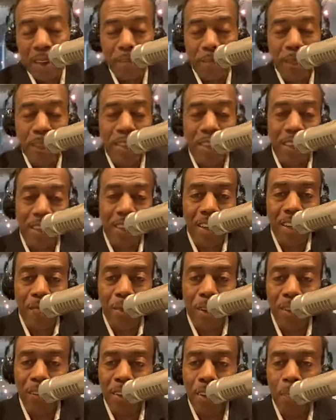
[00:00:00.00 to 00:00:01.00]
But then again,
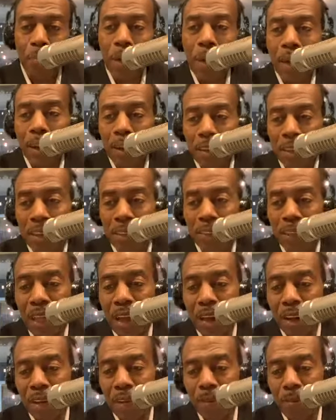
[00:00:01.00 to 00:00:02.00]
once again, politics
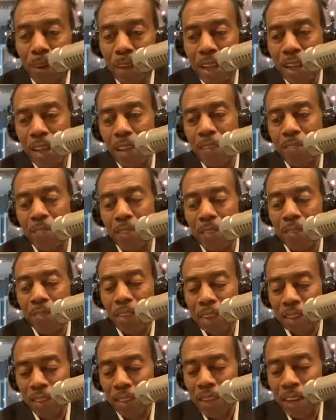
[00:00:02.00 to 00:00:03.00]
got in the way, and
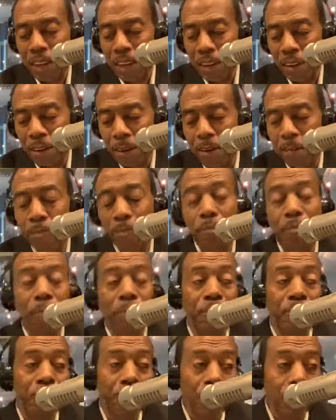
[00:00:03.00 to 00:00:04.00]
next thing I know,
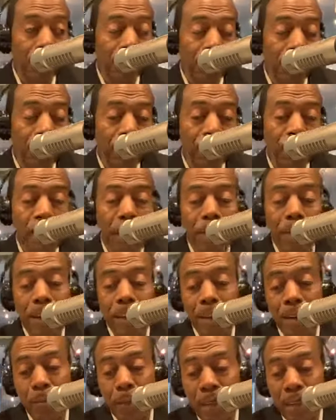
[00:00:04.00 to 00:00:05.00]
here I
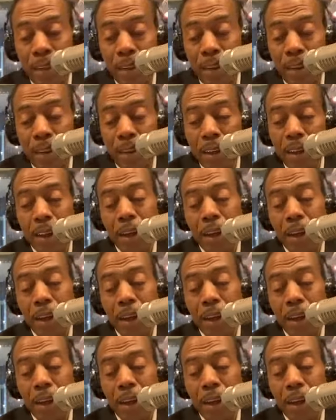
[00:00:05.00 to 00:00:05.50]
am again.